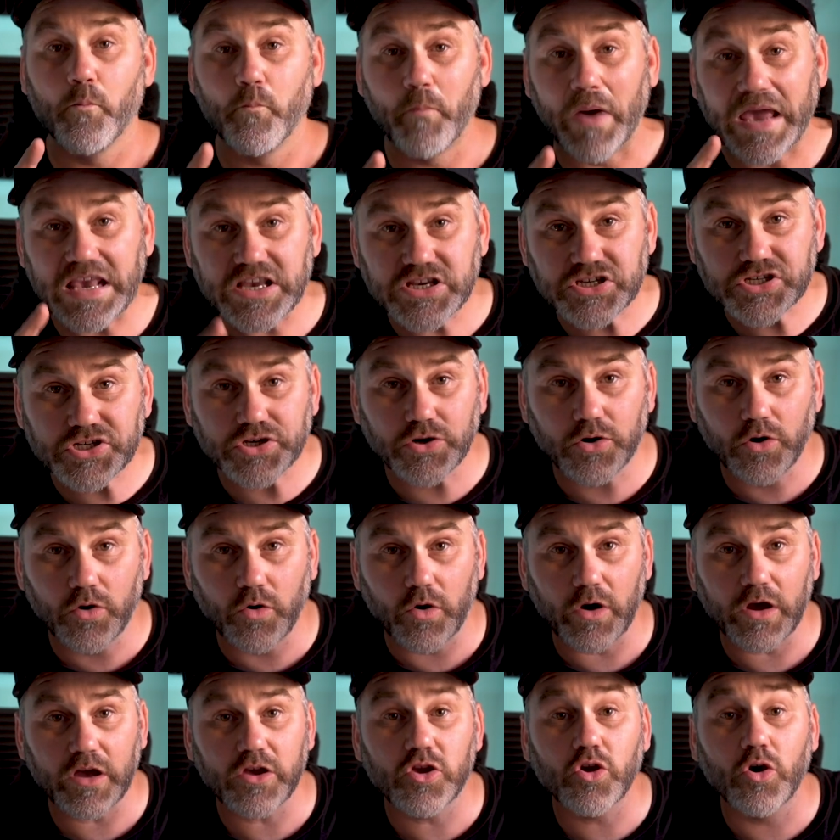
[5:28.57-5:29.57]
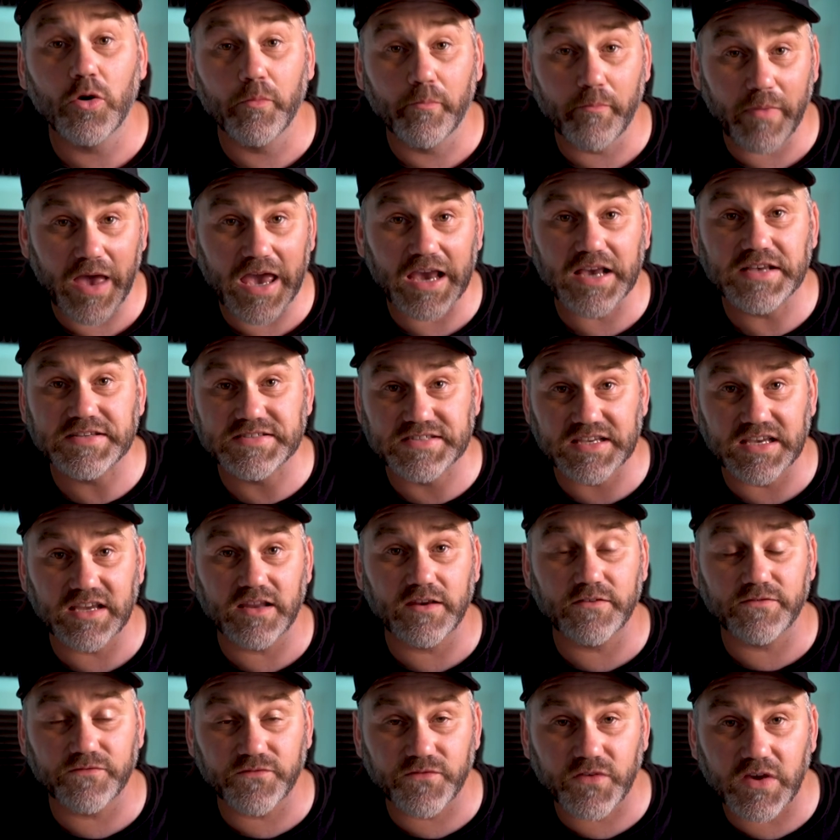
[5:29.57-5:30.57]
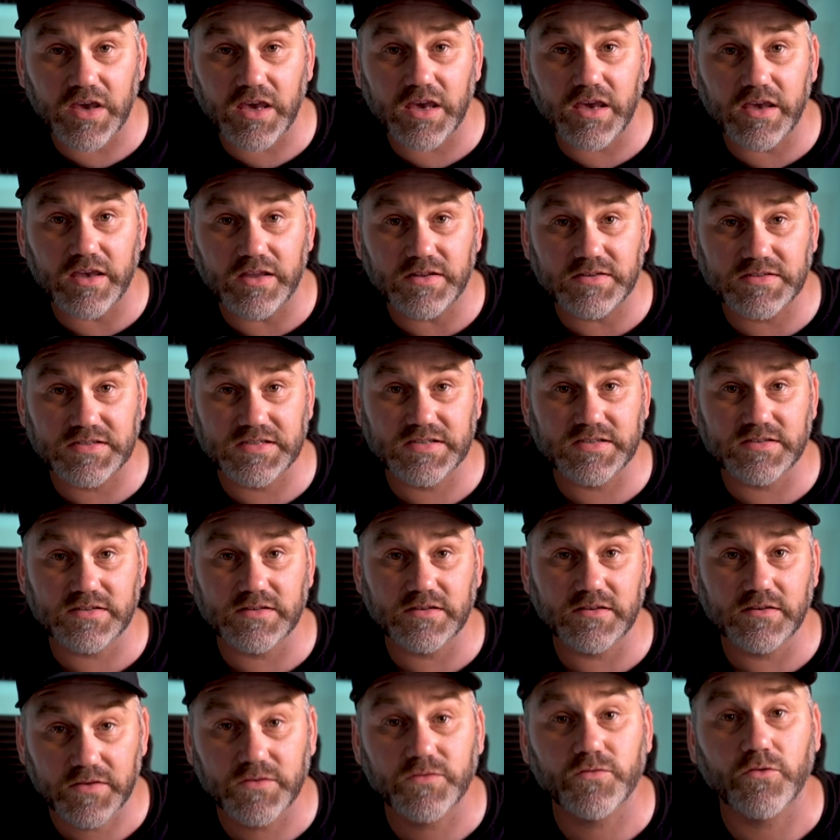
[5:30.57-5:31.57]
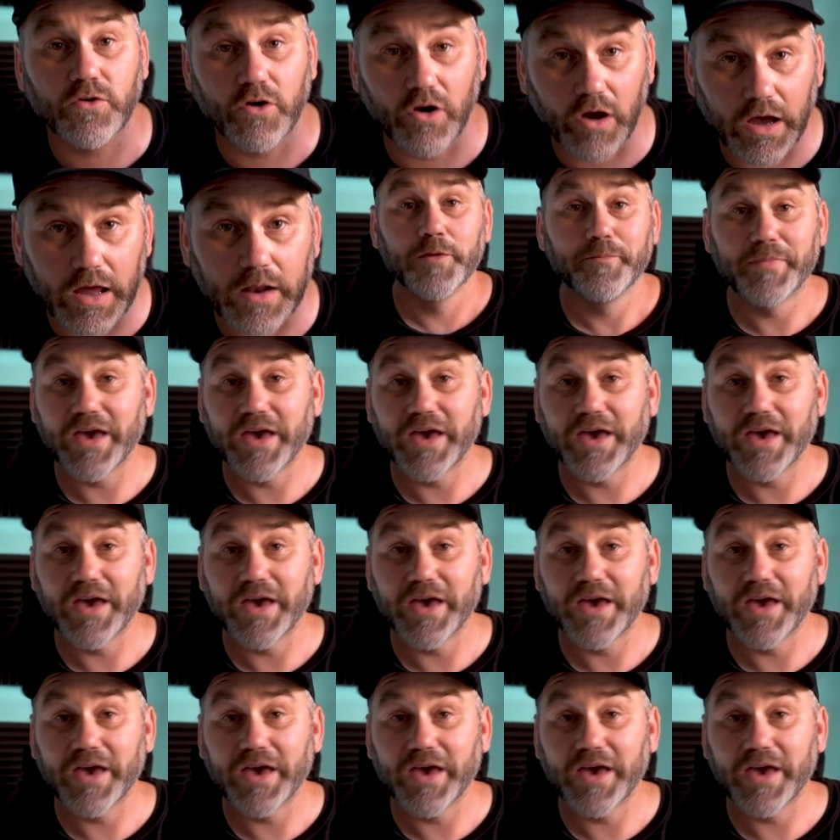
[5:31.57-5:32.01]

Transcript: Make sure your magazine feeds. That's right.